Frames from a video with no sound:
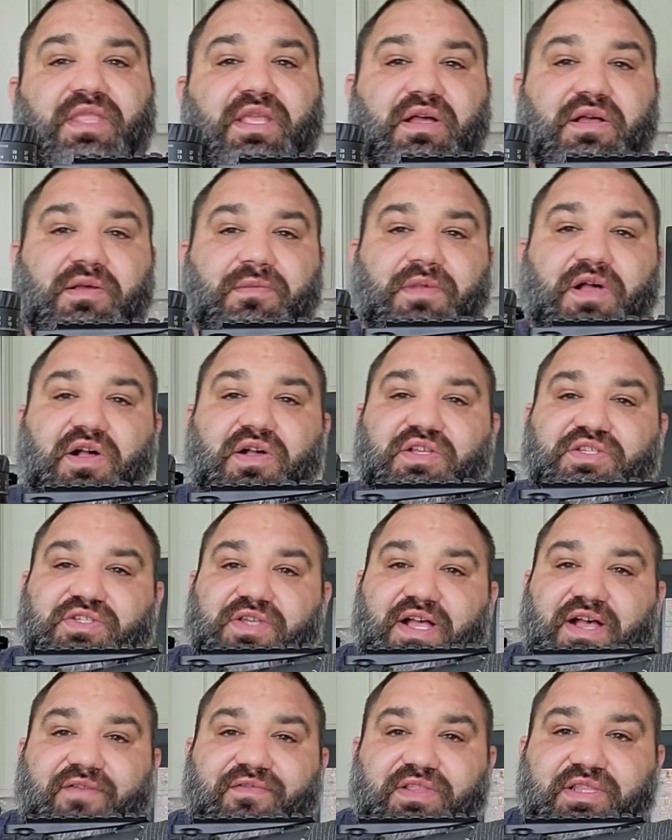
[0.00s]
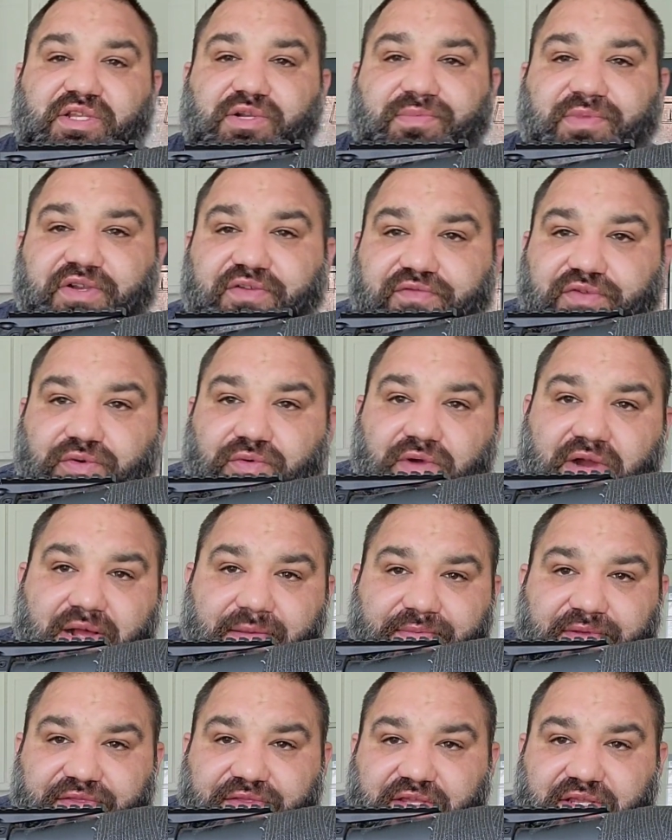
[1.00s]
I also have a little bit of
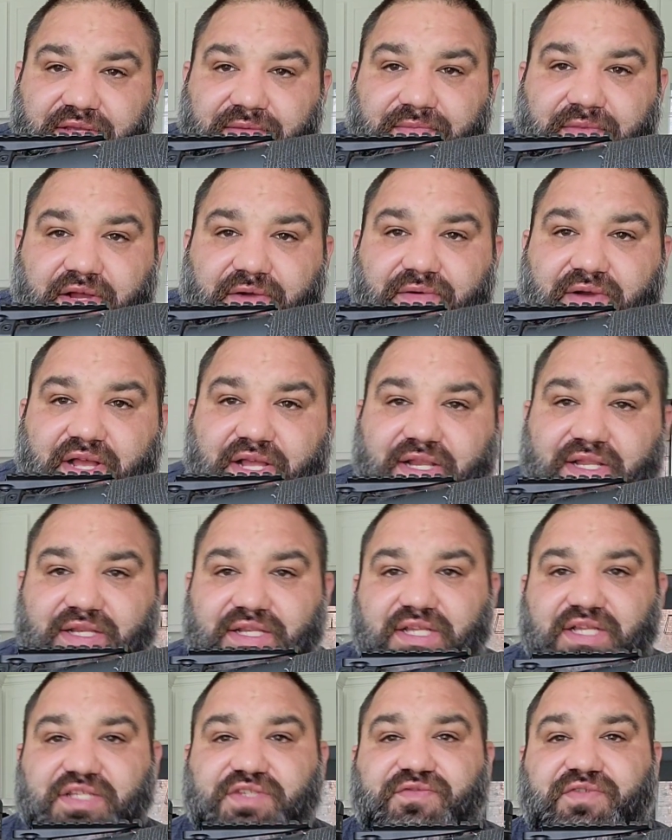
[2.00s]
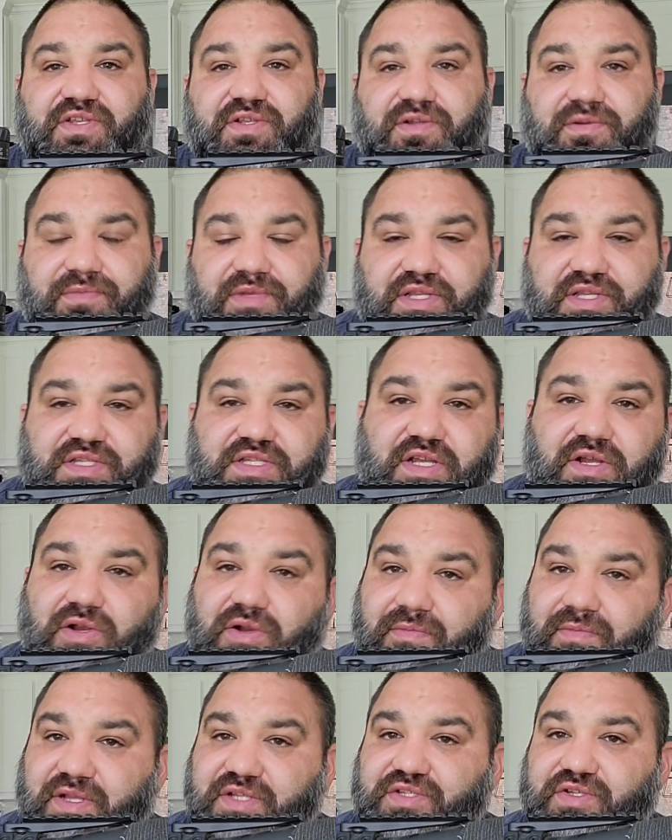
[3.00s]
neuropathy in my right index finger because I
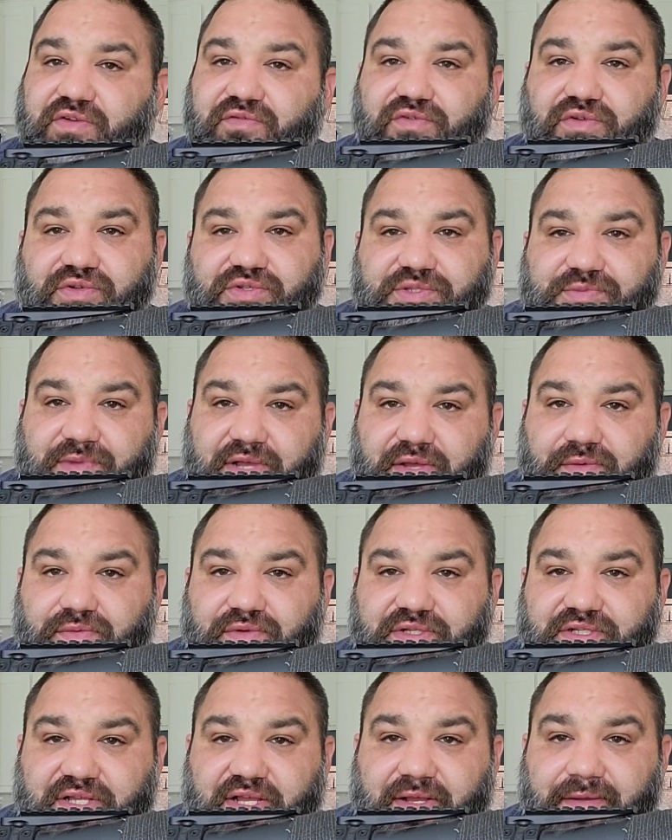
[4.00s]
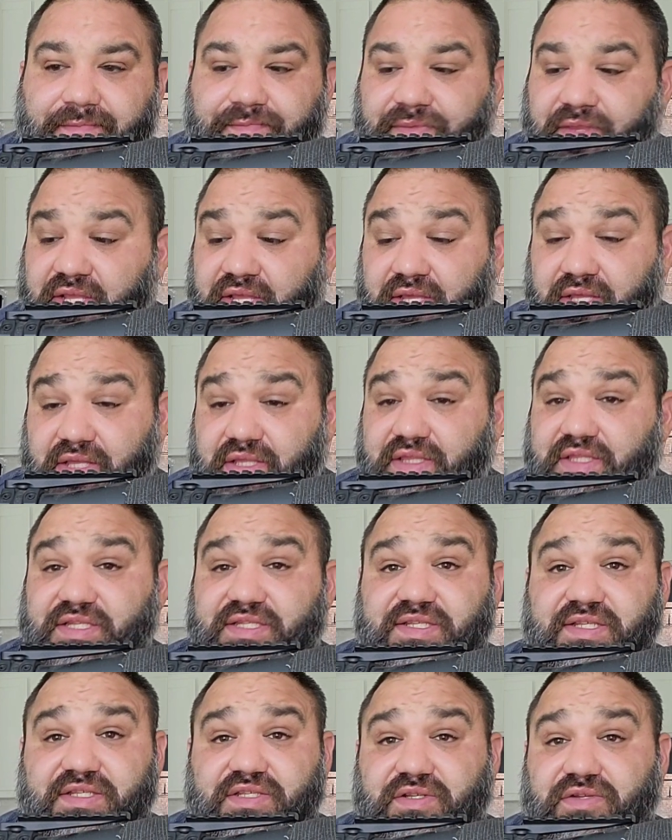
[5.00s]
hurt my cervical spine one time.
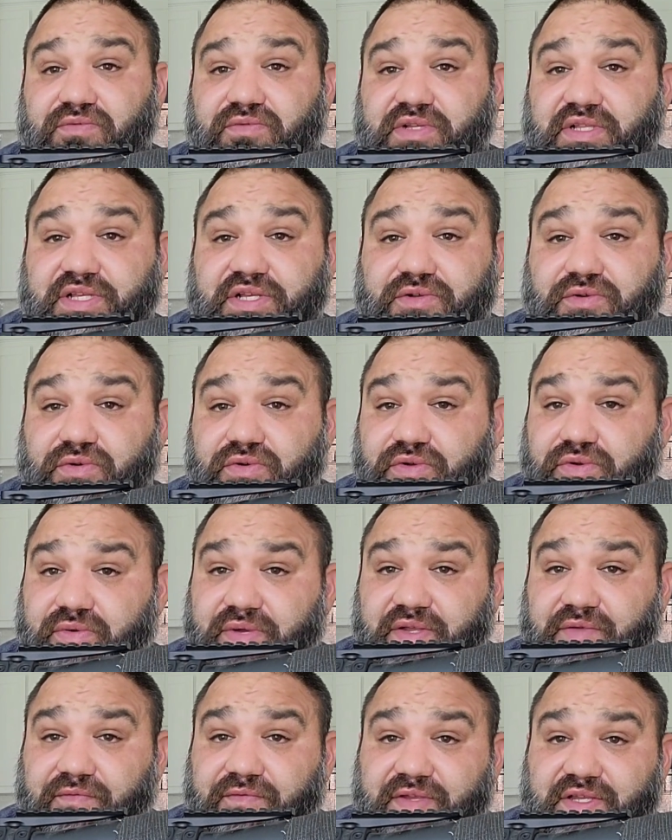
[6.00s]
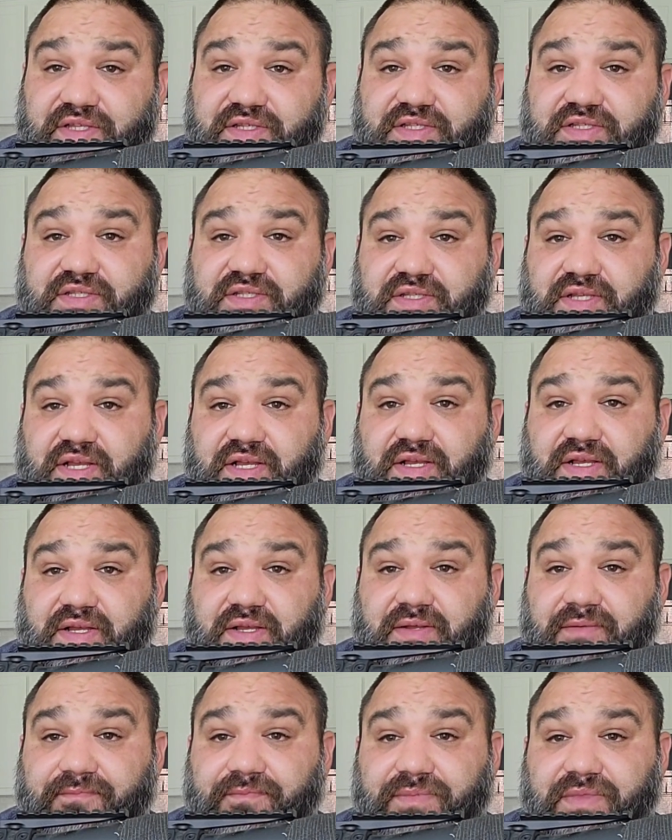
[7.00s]
This is a really cool quick fix.
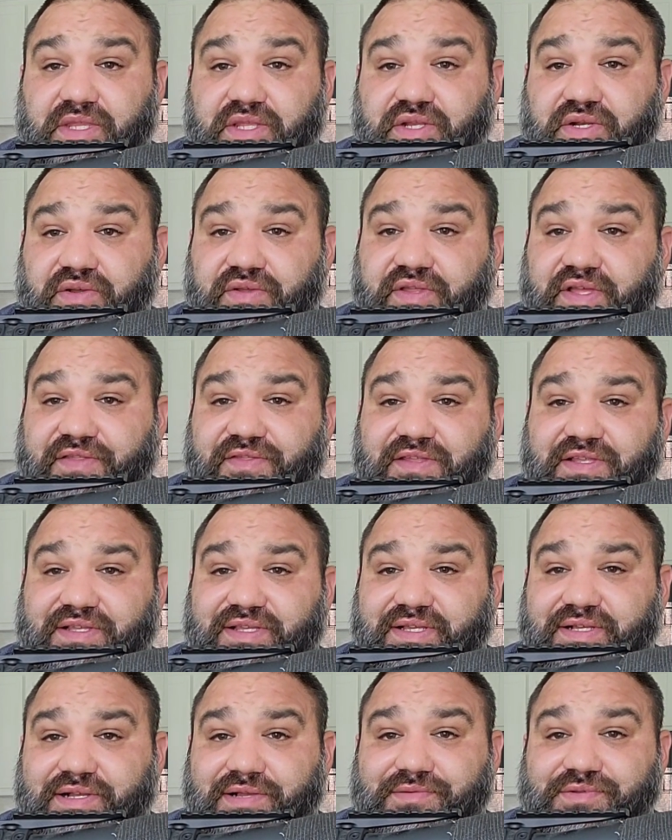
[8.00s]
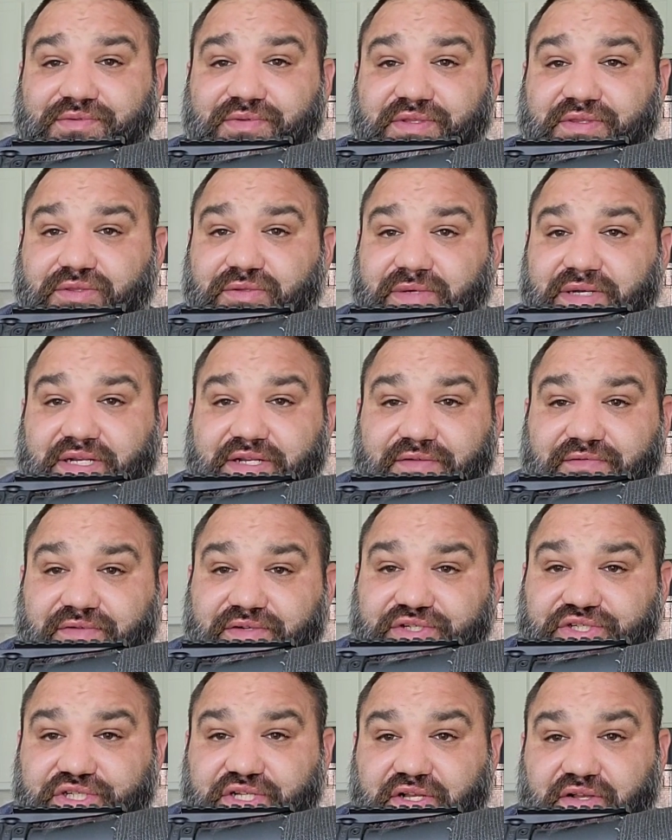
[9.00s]
You know, I think it comes with 3
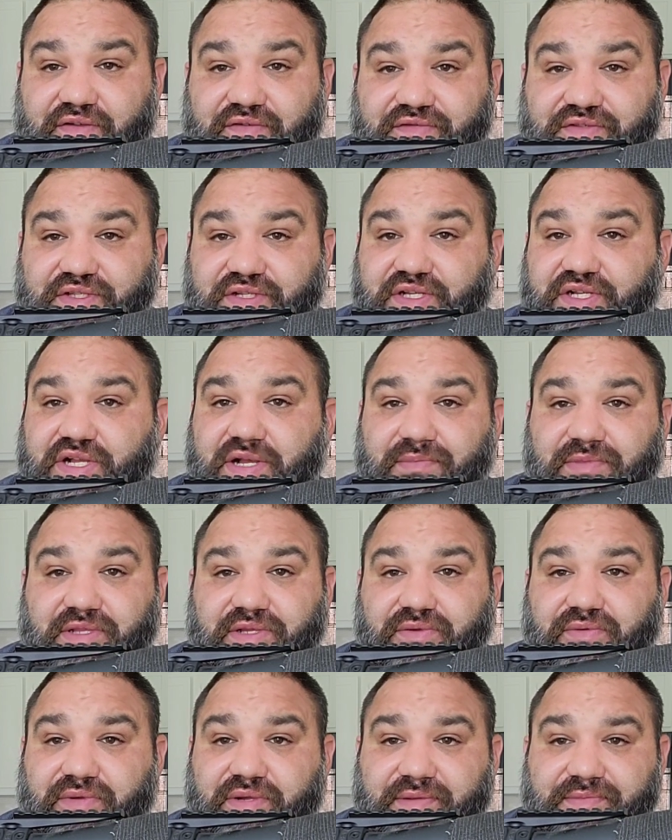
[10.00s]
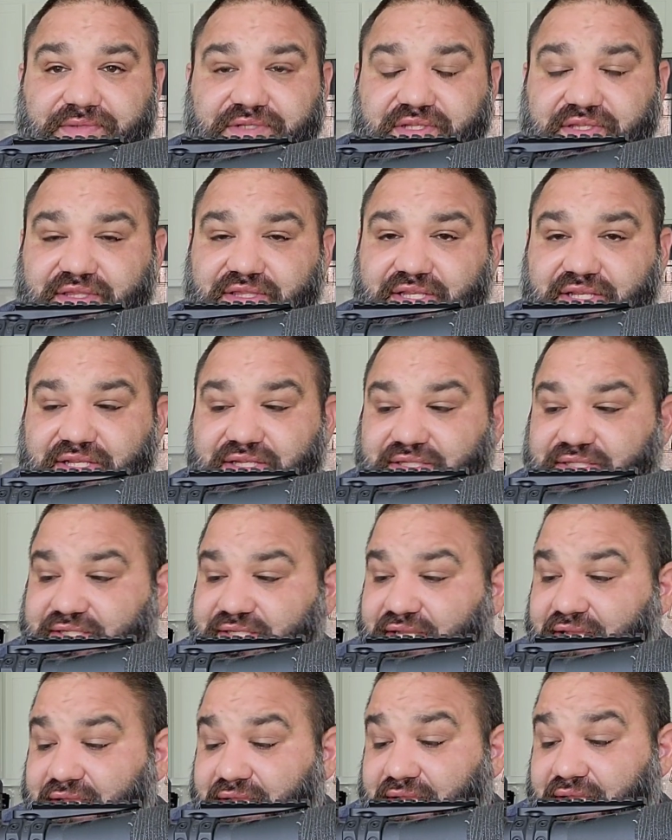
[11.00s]
different shelves and a couple of grips and things,
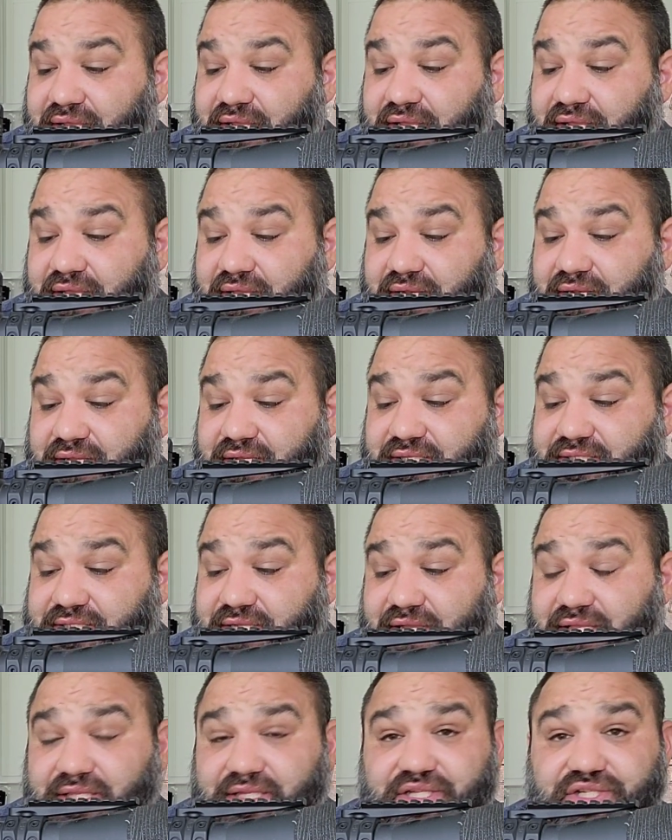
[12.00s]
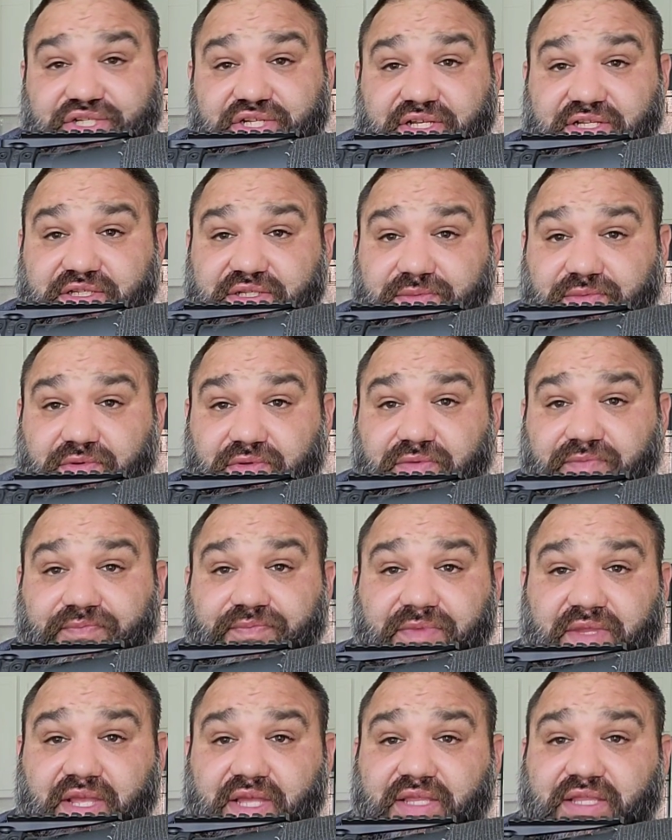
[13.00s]
and it's highly adjustable.
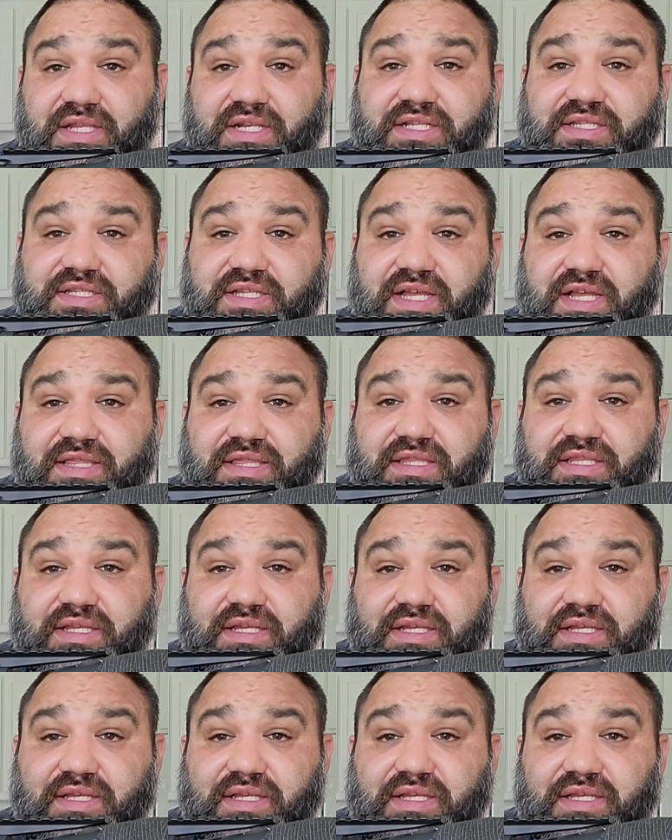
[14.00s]
And then it's got